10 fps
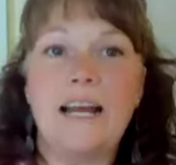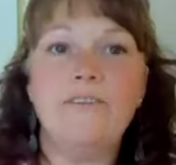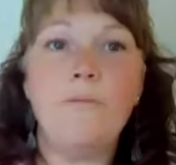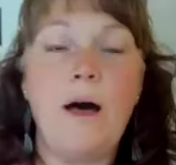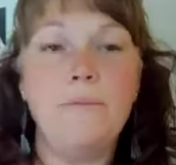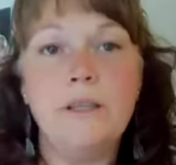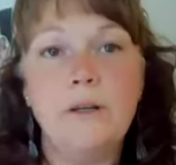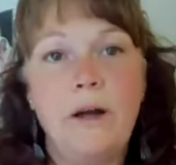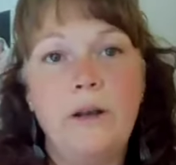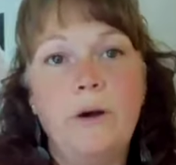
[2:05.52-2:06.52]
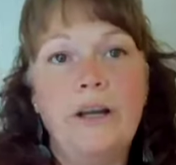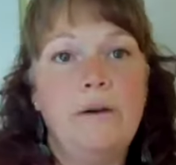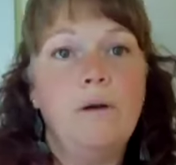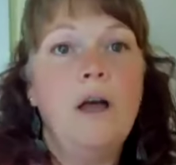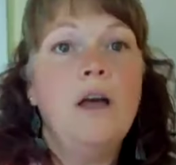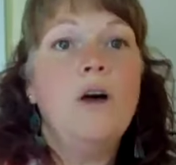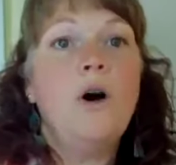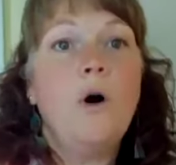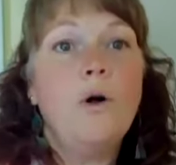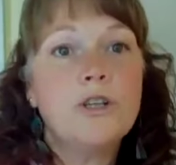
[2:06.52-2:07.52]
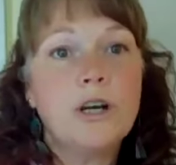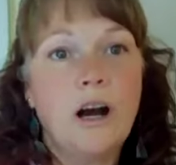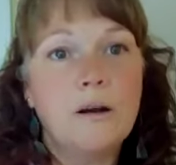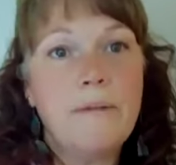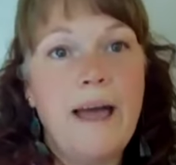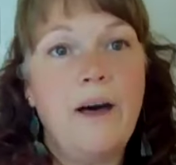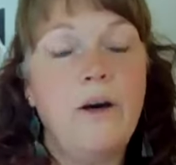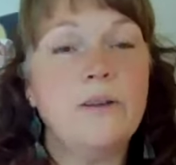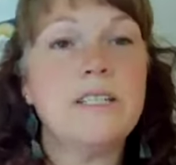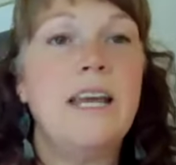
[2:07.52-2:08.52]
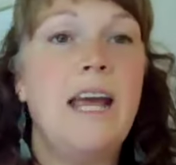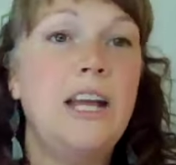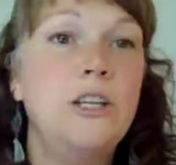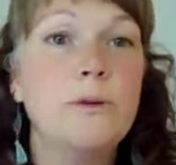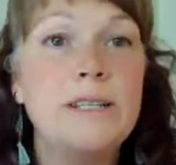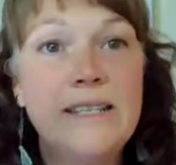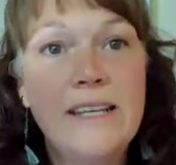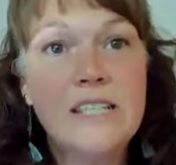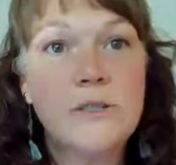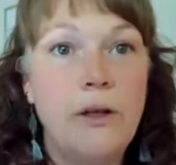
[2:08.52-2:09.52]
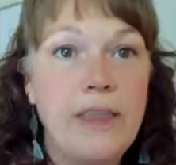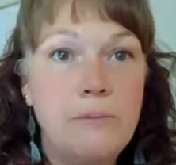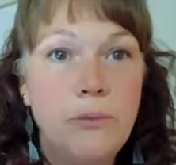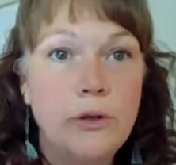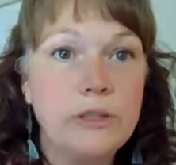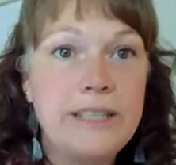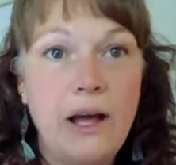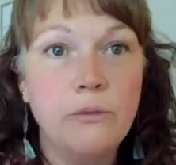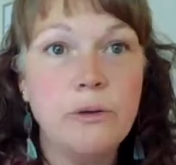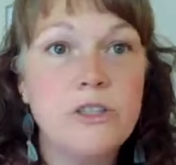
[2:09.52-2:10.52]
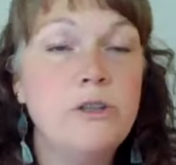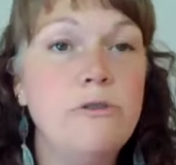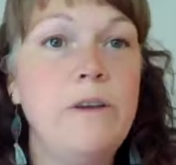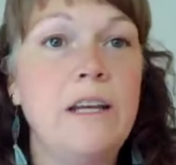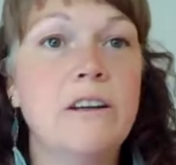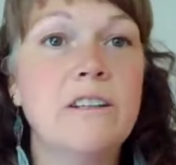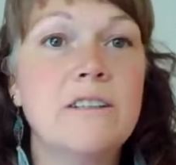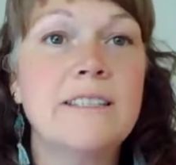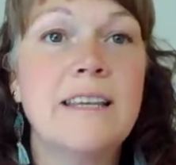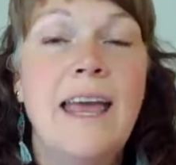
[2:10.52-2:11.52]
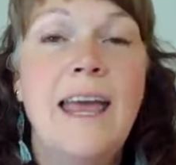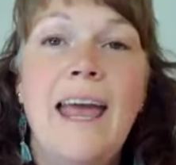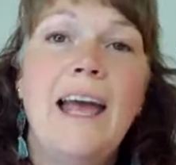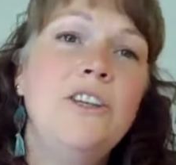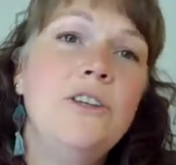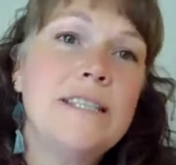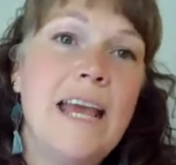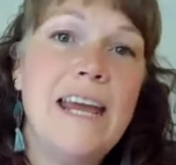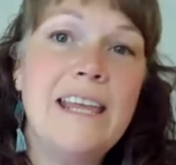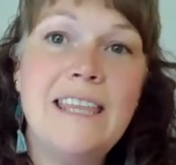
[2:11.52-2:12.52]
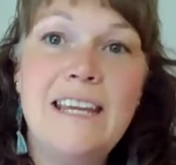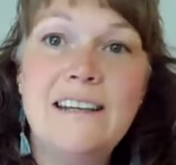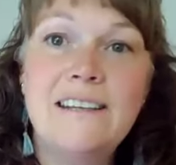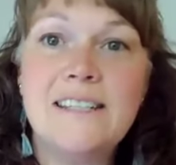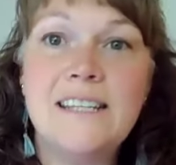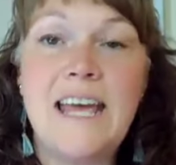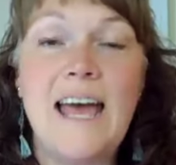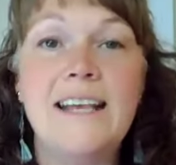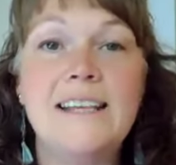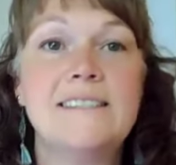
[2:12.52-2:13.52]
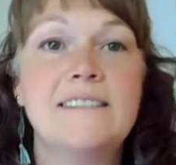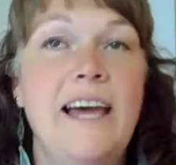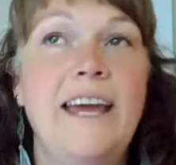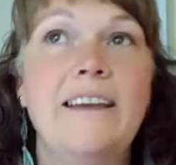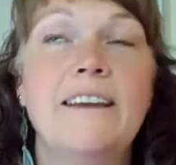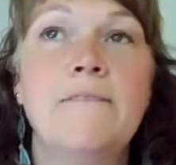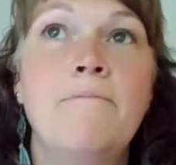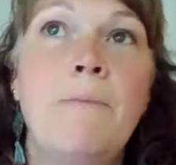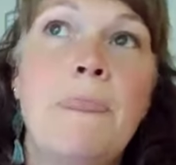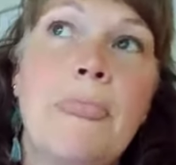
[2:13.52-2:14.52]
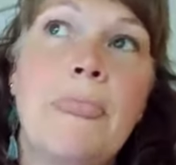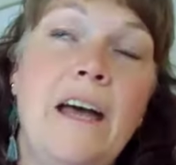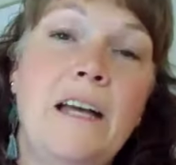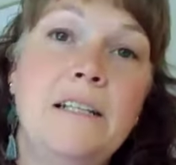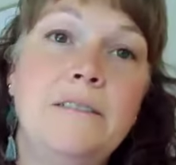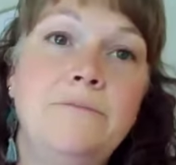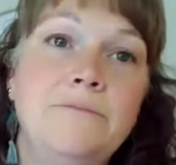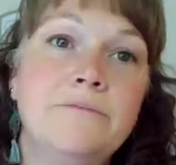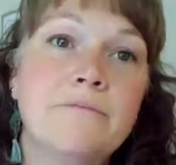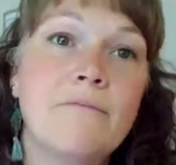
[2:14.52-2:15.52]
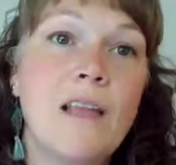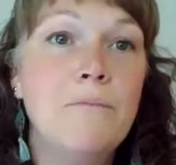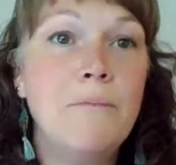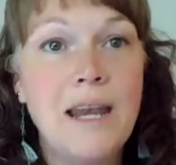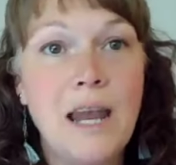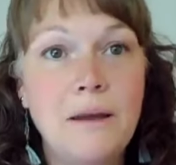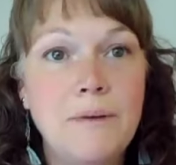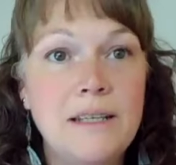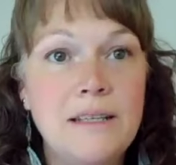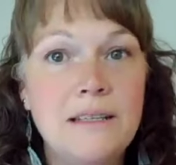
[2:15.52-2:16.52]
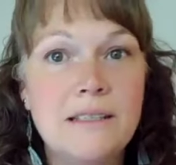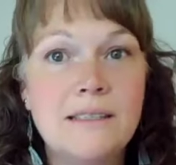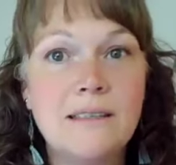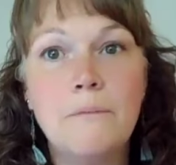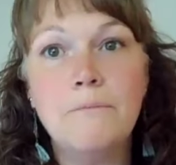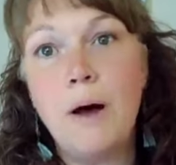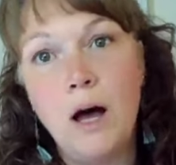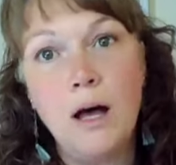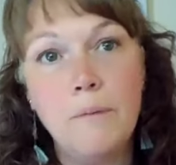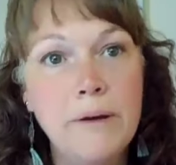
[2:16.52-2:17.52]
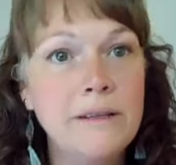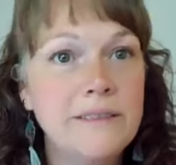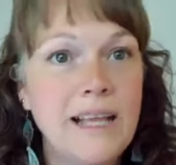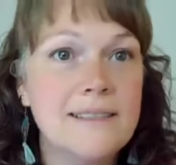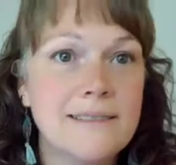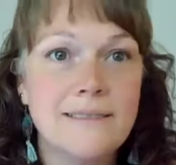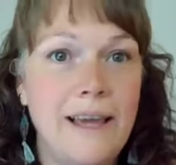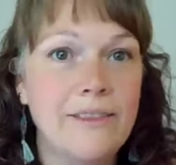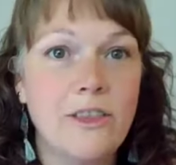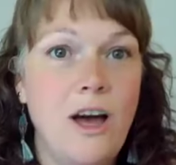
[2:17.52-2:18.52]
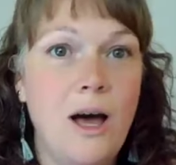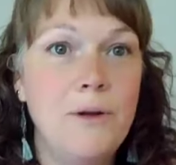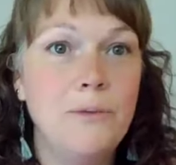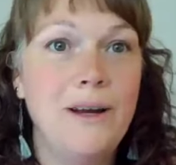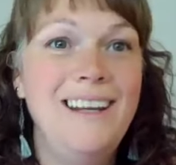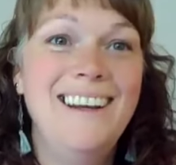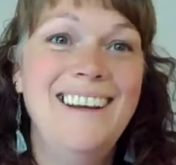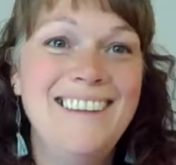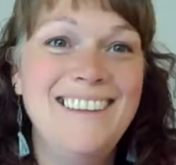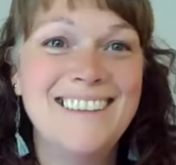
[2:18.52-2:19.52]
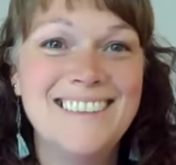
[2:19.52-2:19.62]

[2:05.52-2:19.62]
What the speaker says: It's kind of a popular one where you hold your arm out and you resist while they pull down with two fingers, and you say things to test like, my name is Bob. That's like the common one.